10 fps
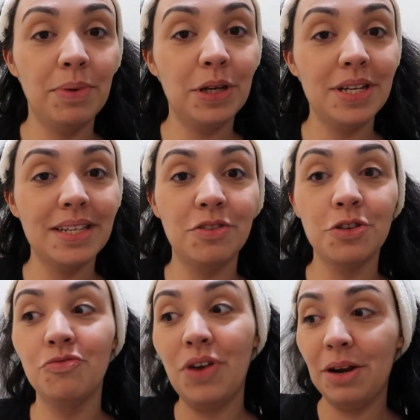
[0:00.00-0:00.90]
because I've
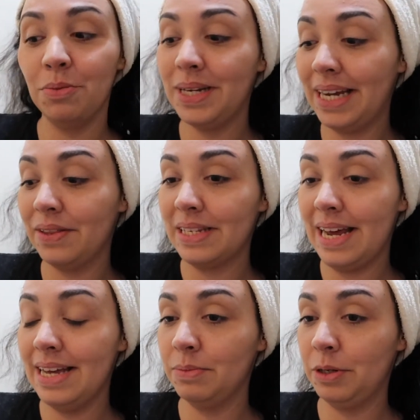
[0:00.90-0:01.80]
just ran up and down the
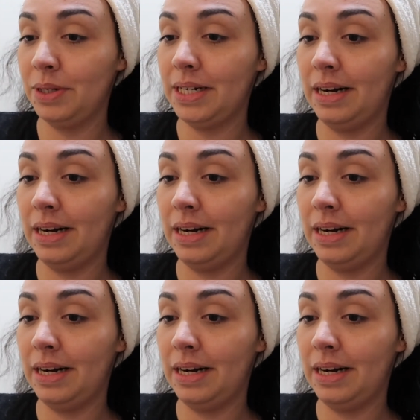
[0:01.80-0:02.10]
stairs a million